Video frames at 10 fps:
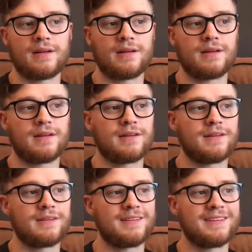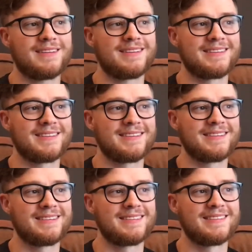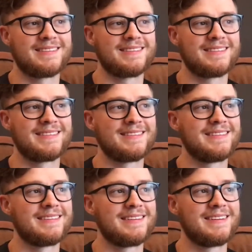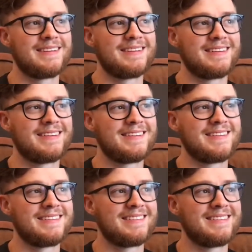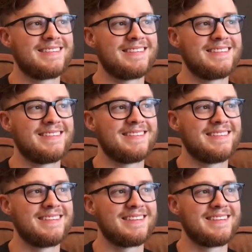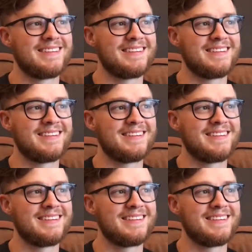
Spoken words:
(silent)